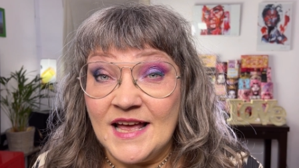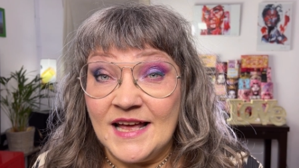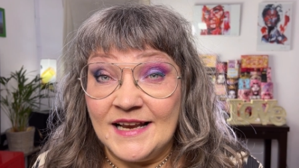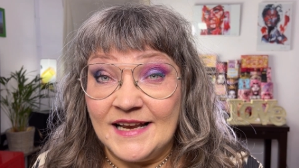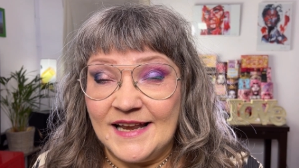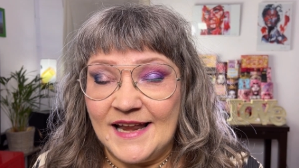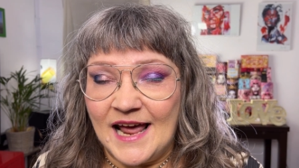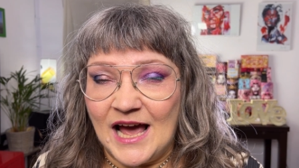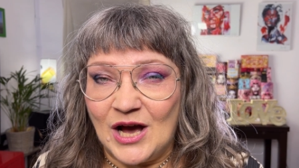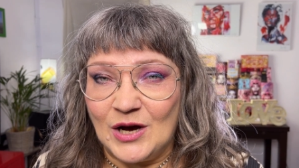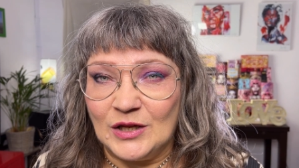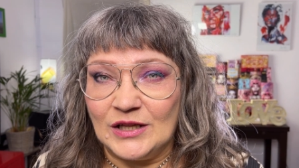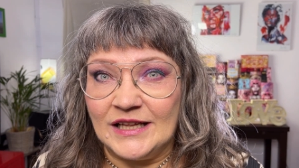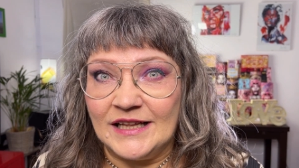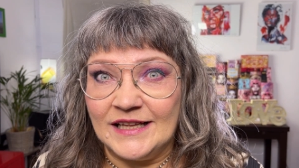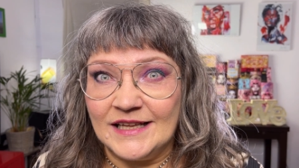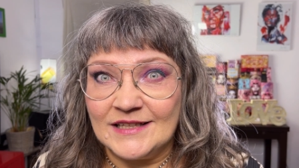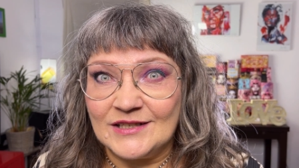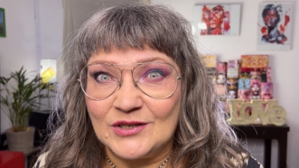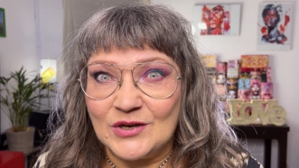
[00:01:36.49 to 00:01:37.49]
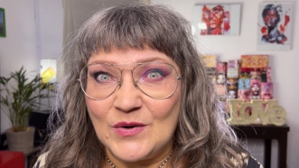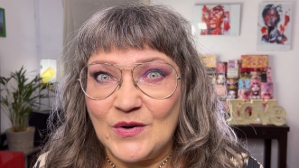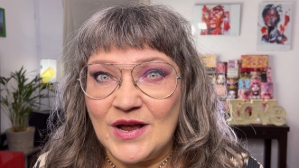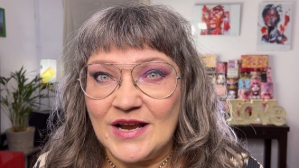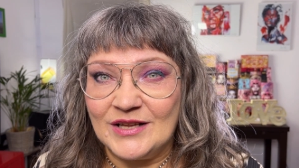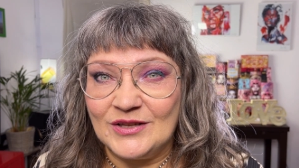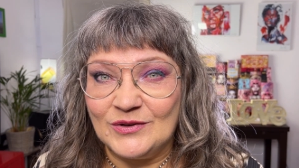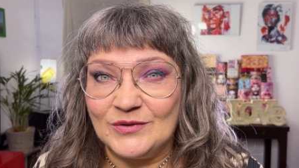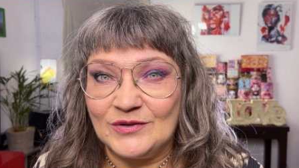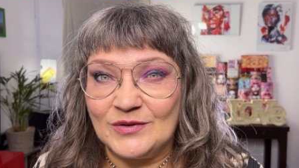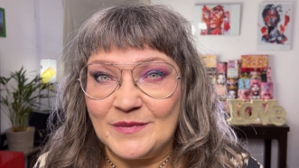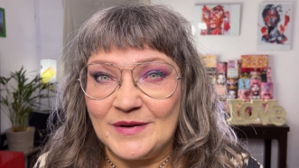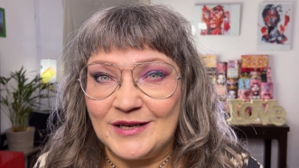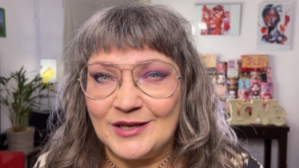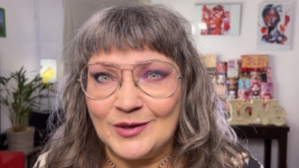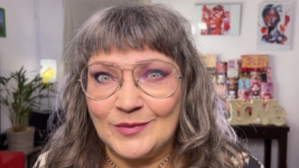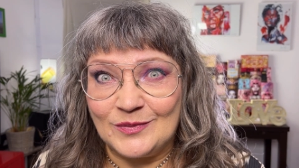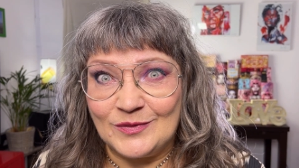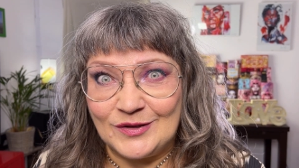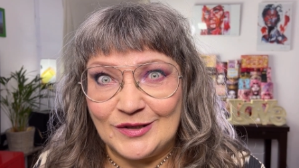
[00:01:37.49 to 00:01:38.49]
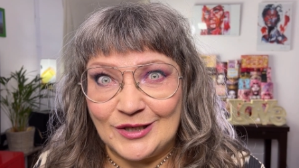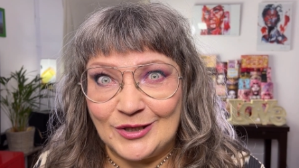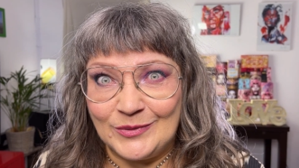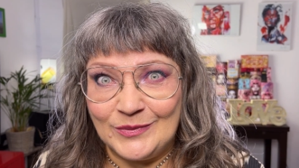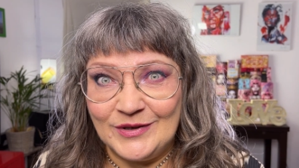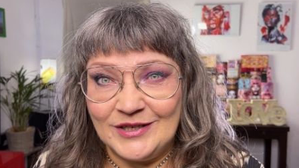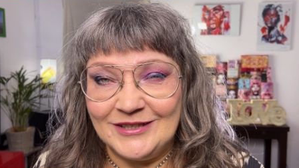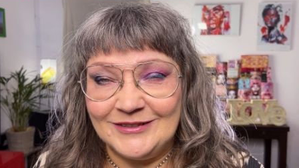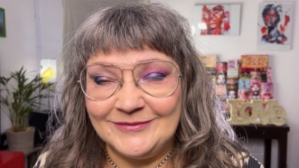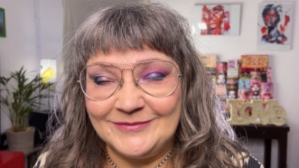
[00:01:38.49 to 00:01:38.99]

Now, let's go ahead and do some makeup, shall we?